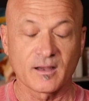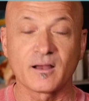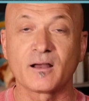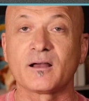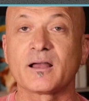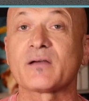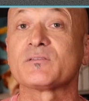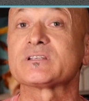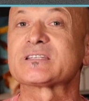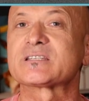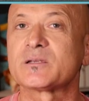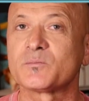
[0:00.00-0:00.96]
have a
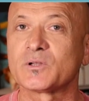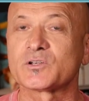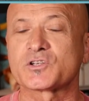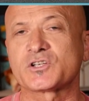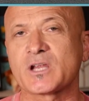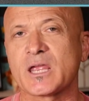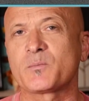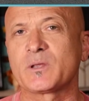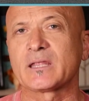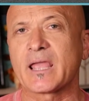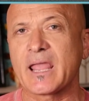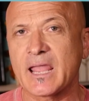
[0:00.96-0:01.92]
similar shape
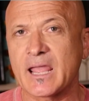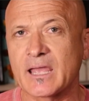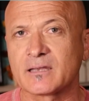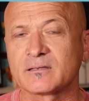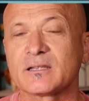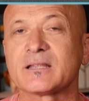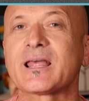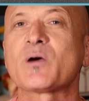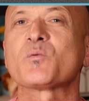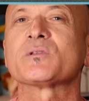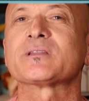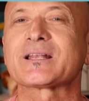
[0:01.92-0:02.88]
in the hand, and
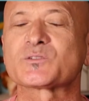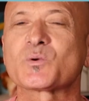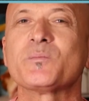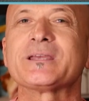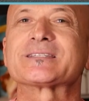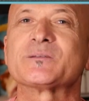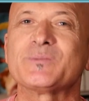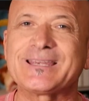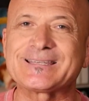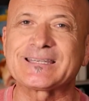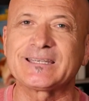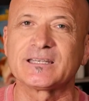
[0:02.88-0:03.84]
that's what makes them
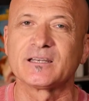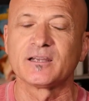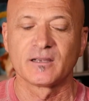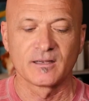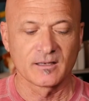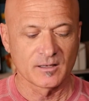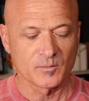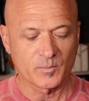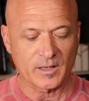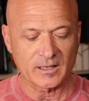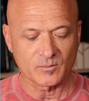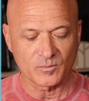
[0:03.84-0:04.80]
easy.
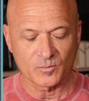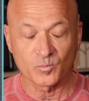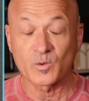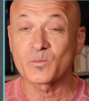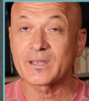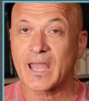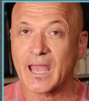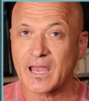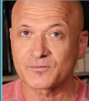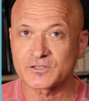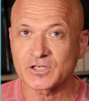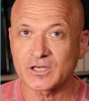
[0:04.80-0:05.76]
But when we
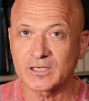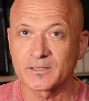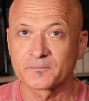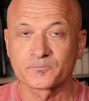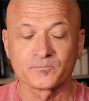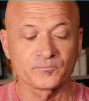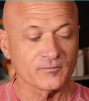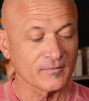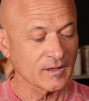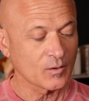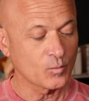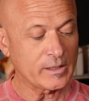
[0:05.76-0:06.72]
have G,
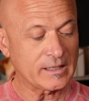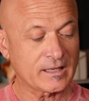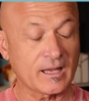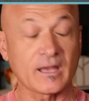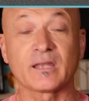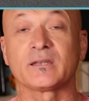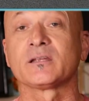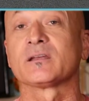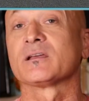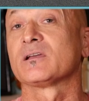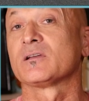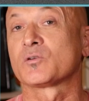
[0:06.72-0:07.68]
we can
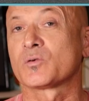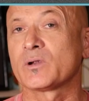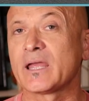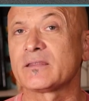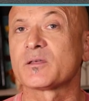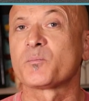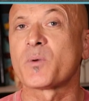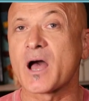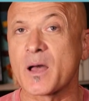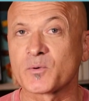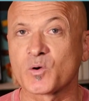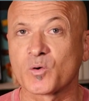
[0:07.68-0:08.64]
create the
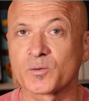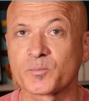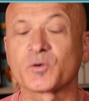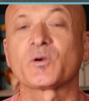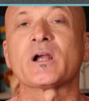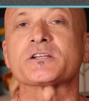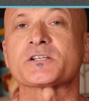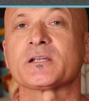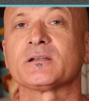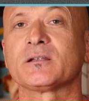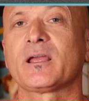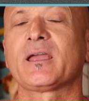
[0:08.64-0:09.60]
pop chord
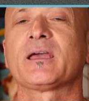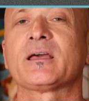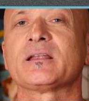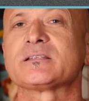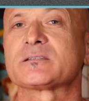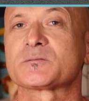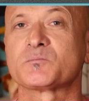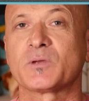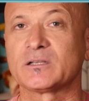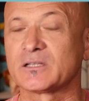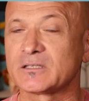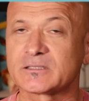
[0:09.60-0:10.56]
progression, and it's
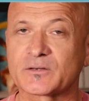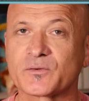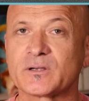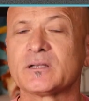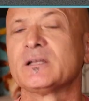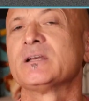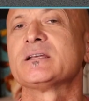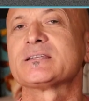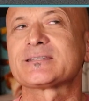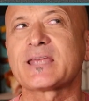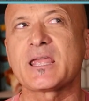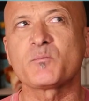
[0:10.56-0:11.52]
a little different.
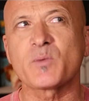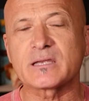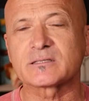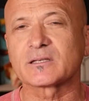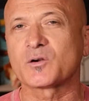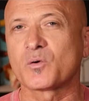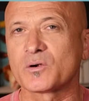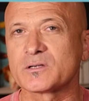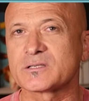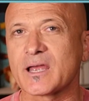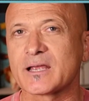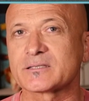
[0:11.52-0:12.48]
Same basic
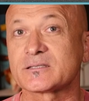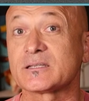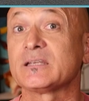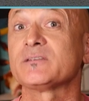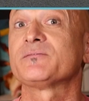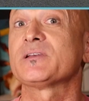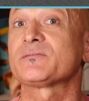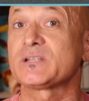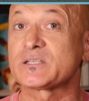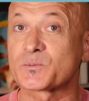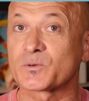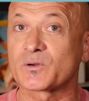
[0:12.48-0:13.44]
chords as the
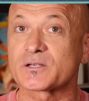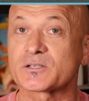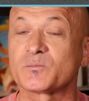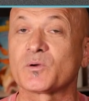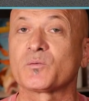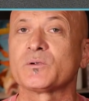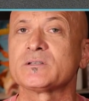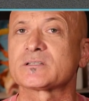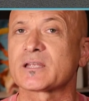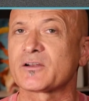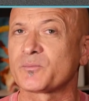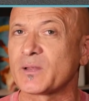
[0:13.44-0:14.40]
50s progression, but
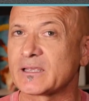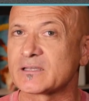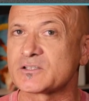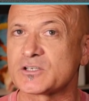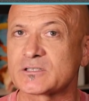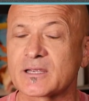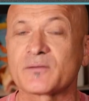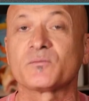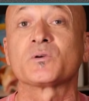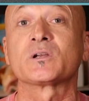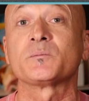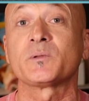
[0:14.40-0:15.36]
instead of playing a G7,
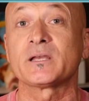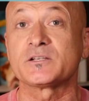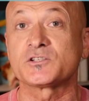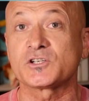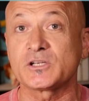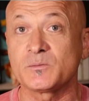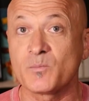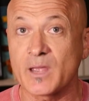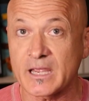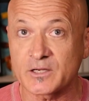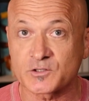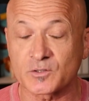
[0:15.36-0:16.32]
we're going to play a G
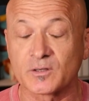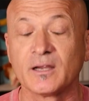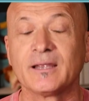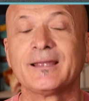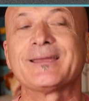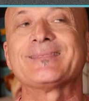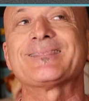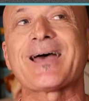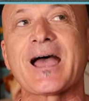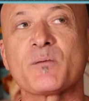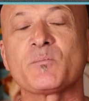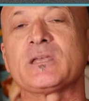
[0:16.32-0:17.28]
major, and
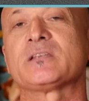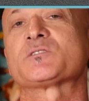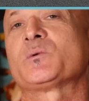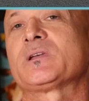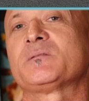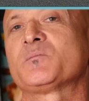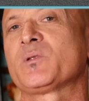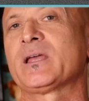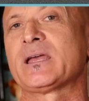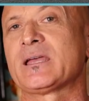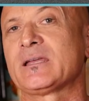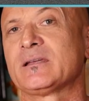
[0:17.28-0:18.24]
that means we can
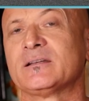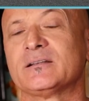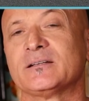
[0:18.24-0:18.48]
play